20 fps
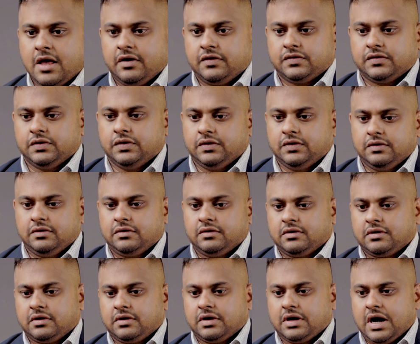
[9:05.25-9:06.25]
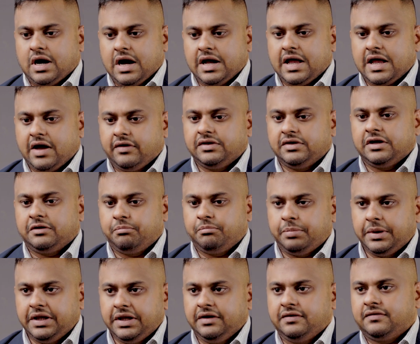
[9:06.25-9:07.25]
So I have that
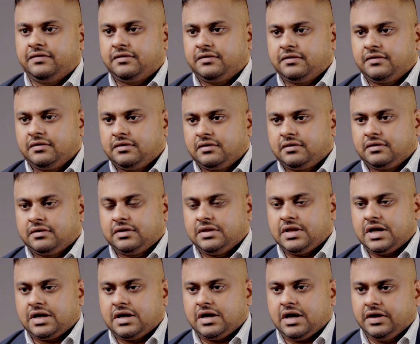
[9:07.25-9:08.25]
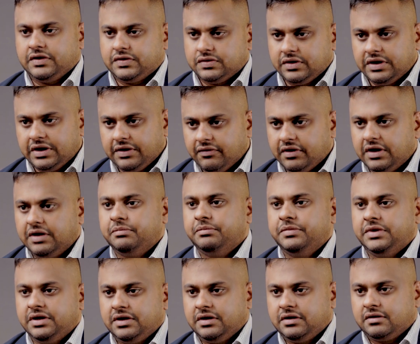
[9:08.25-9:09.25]
peace that I should
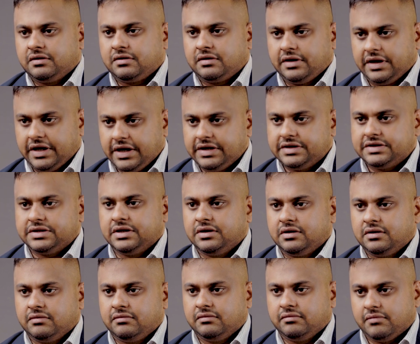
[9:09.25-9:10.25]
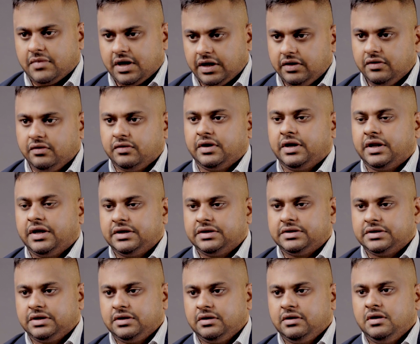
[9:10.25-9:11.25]
develop the nation, my own
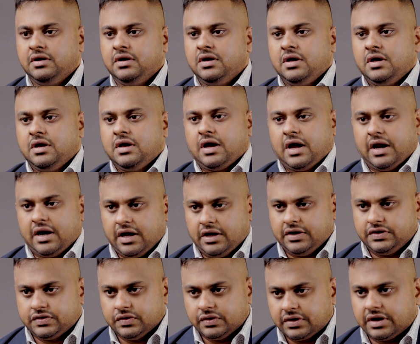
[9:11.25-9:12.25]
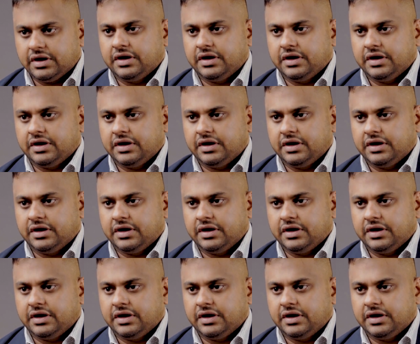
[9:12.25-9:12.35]
nation, and I should